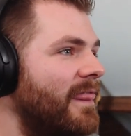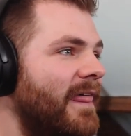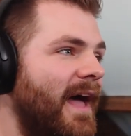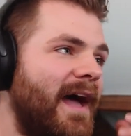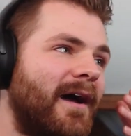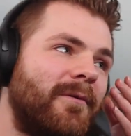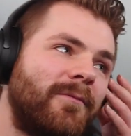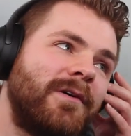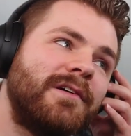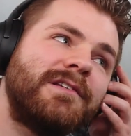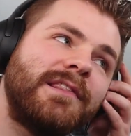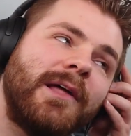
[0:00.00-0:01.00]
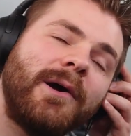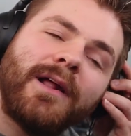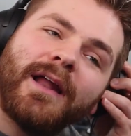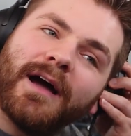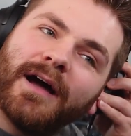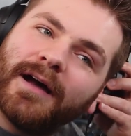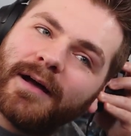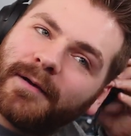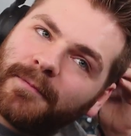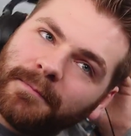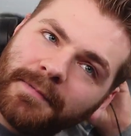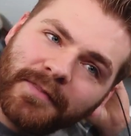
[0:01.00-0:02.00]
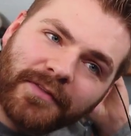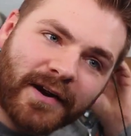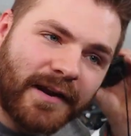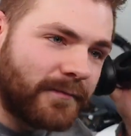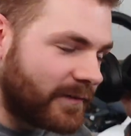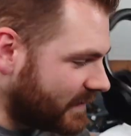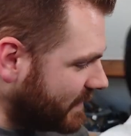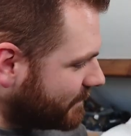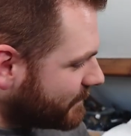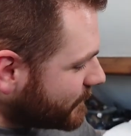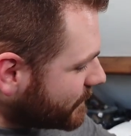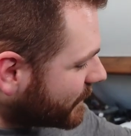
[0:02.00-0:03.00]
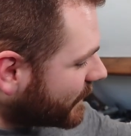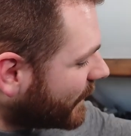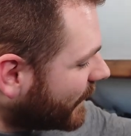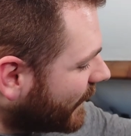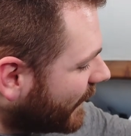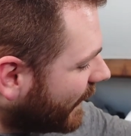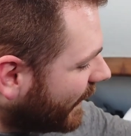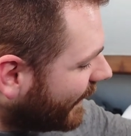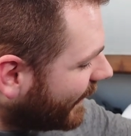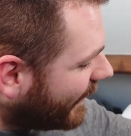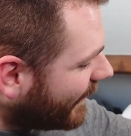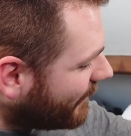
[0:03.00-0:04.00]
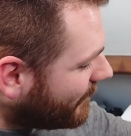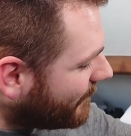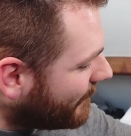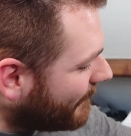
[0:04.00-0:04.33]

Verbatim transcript: that was Lola Beltrán, was it? Um